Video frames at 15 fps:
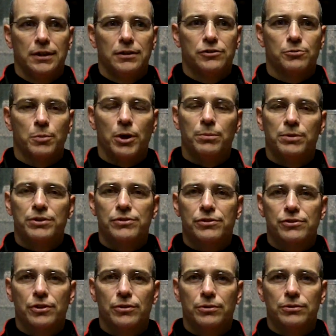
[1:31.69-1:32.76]
small
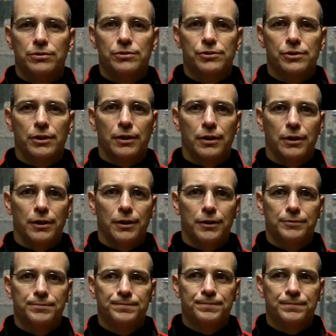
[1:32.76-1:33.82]
business owners
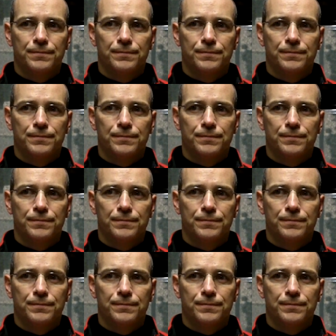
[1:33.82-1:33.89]
are